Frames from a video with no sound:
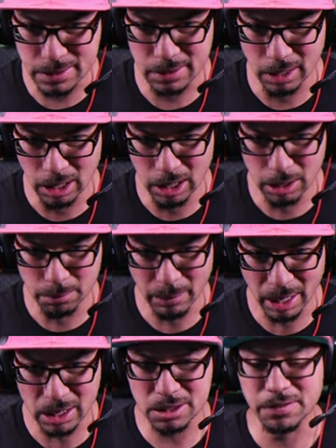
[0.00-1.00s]
Uh, matter
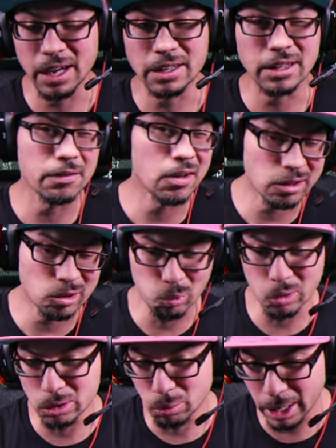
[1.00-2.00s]
of fact, I've got the
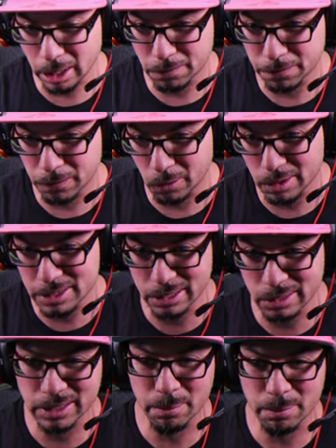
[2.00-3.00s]
world record for zero
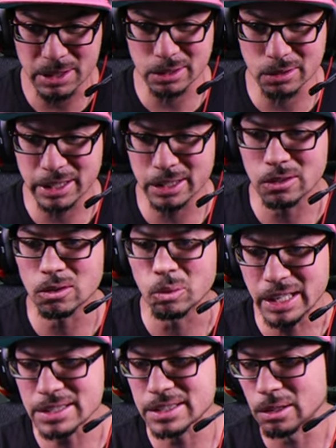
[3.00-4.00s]
damage, zero kill
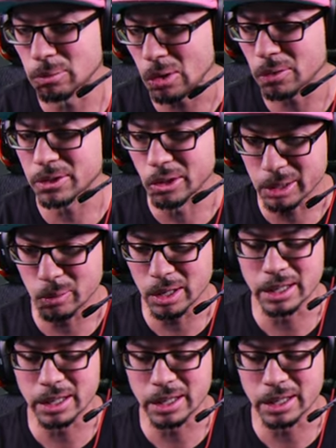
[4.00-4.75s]
wins in a row, 31.